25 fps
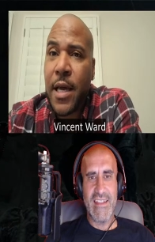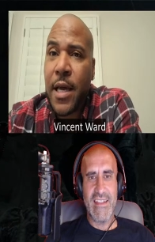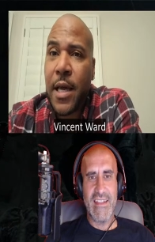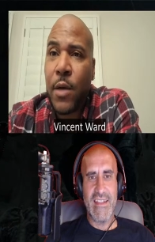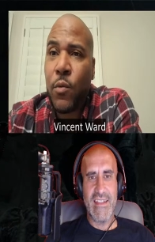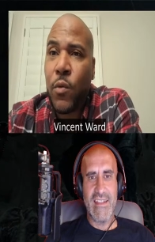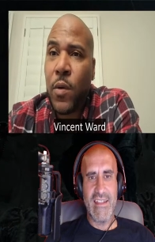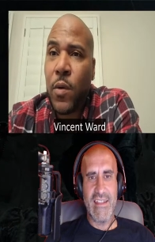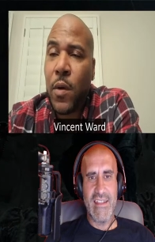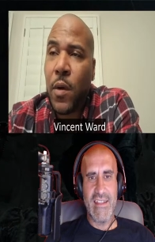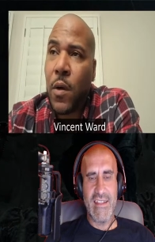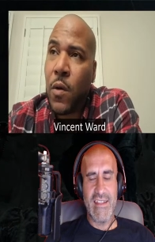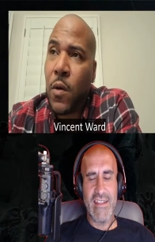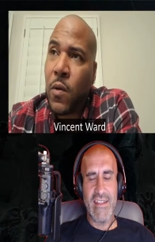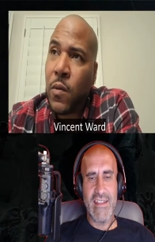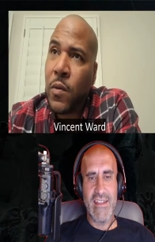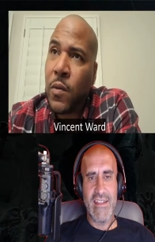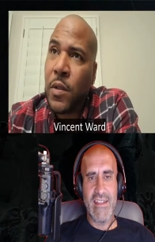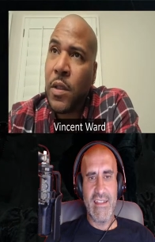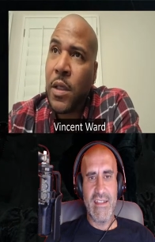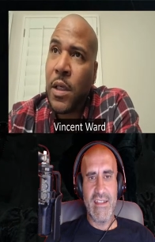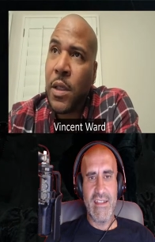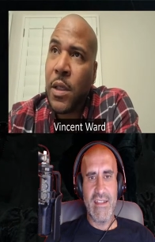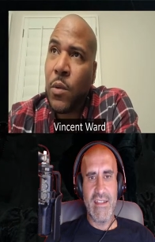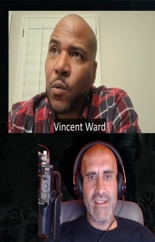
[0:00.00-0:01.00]
Speaker 1: like
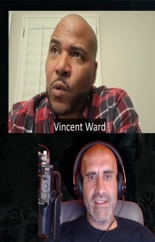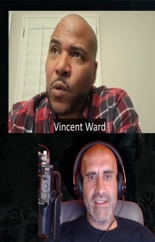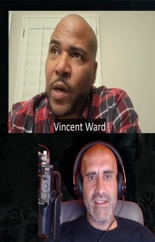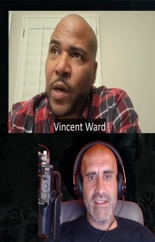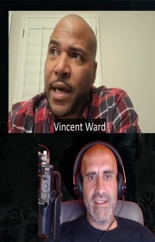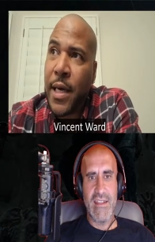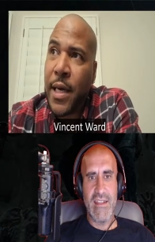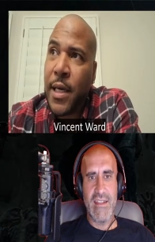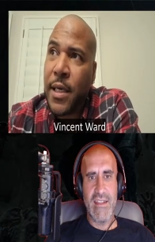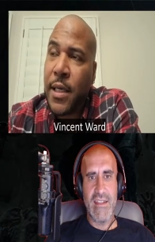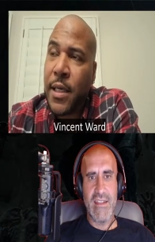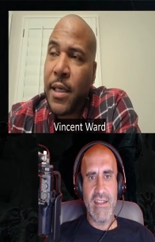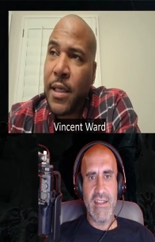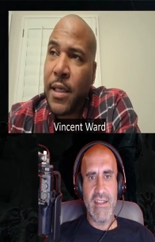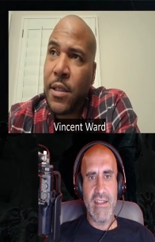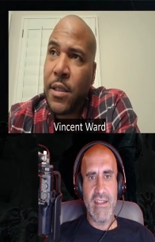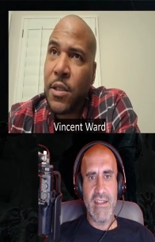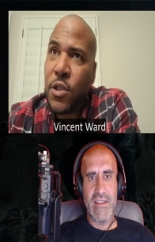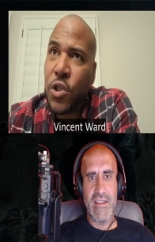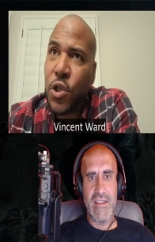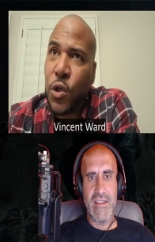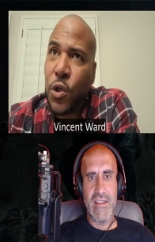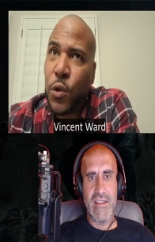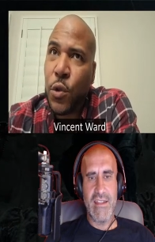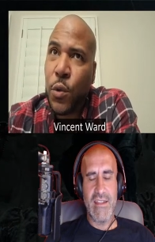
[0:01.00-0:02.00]
on the way
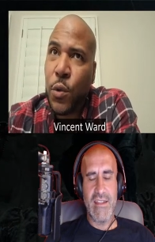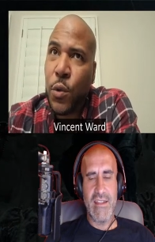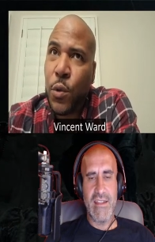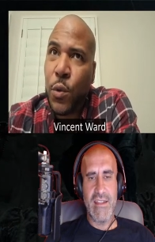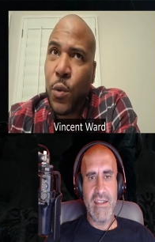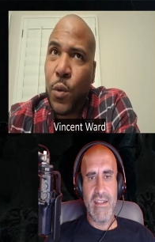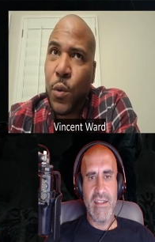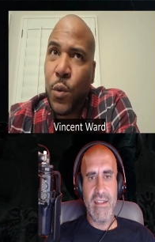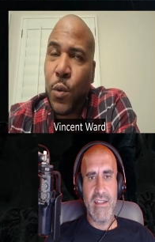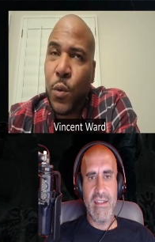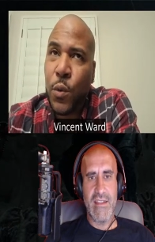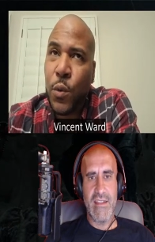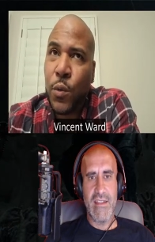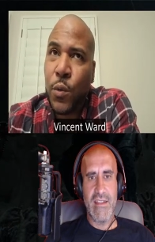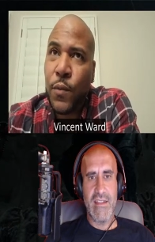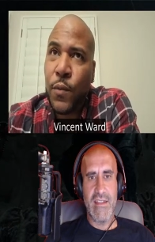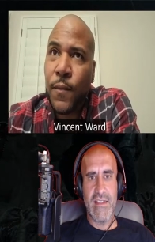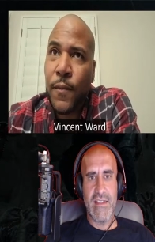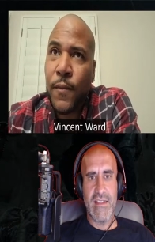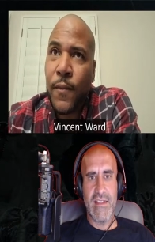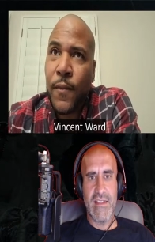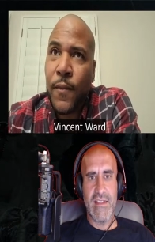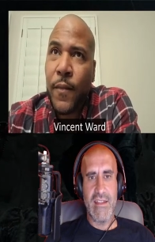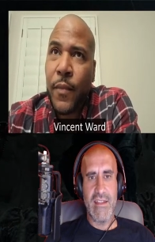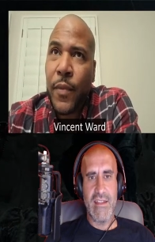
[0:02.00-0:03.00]
to
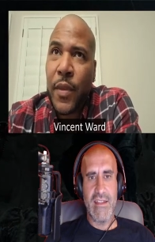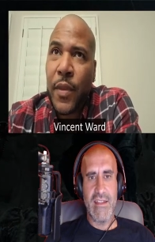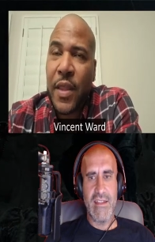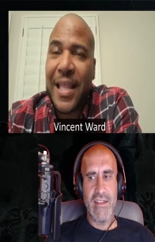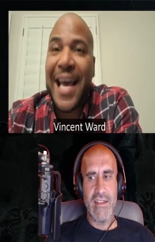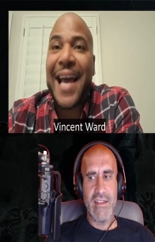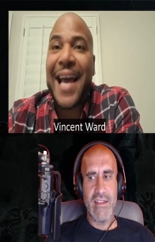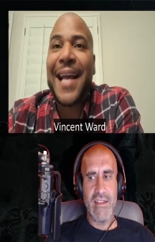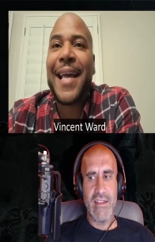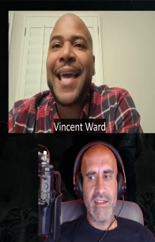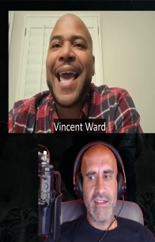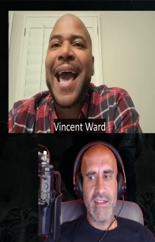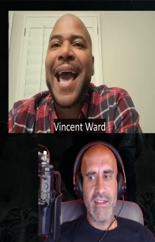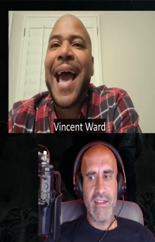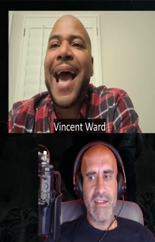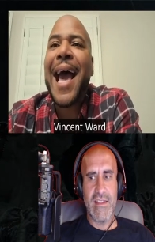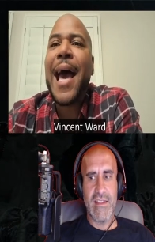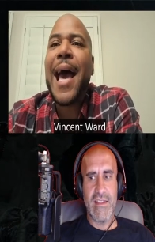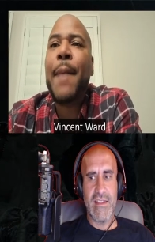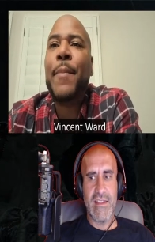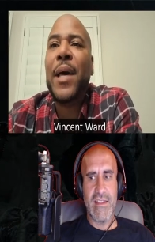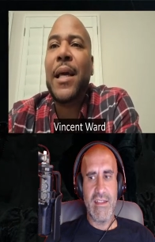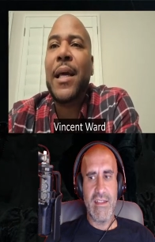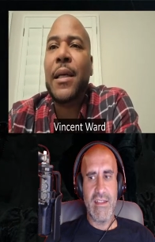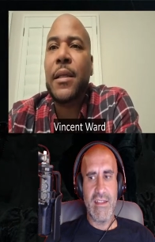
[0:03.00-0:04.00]
that
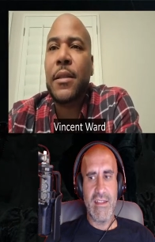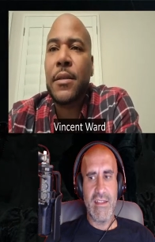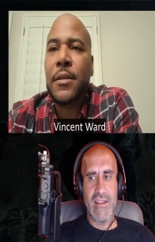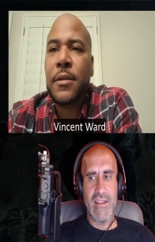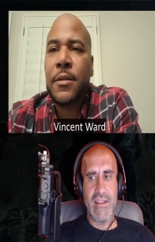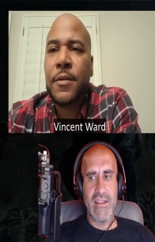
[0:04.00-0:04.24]
cabin.